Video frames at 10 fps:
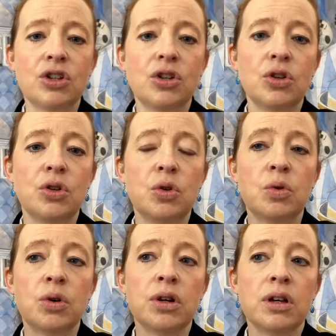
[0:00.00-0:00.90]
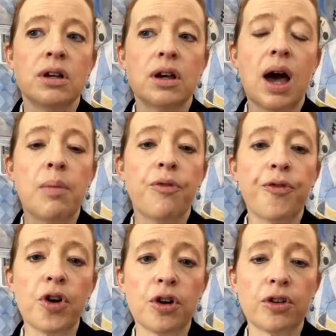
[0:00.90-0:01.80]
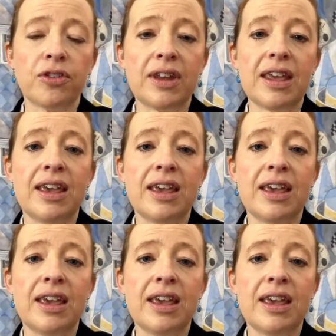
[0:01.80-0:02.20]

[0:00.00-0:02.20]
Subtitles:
to come first